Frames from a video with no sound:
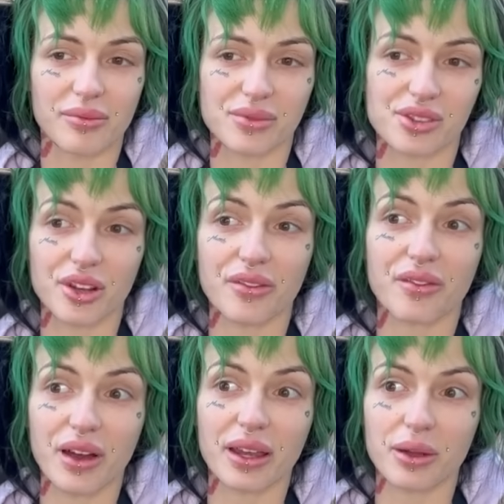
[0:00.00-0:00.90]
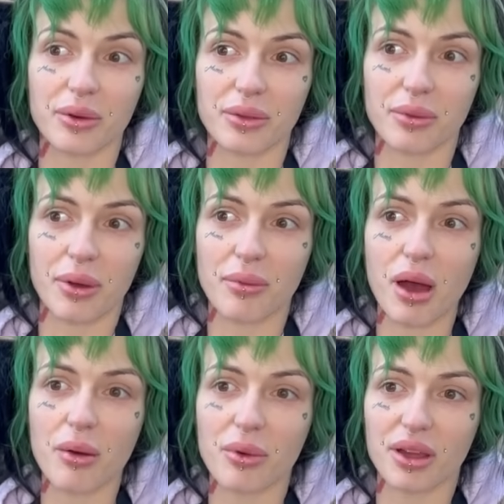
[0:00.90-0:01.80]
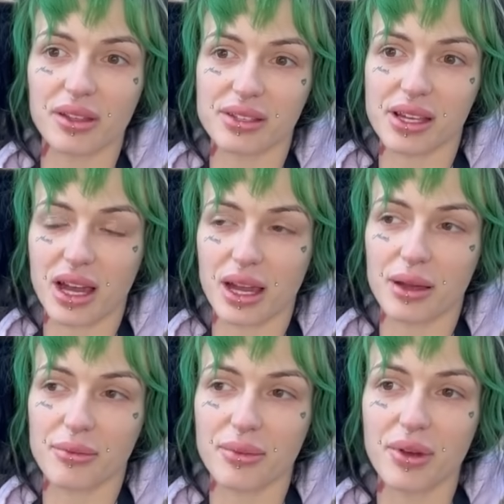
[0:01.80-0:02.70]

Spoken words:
started fighting with my mom all the time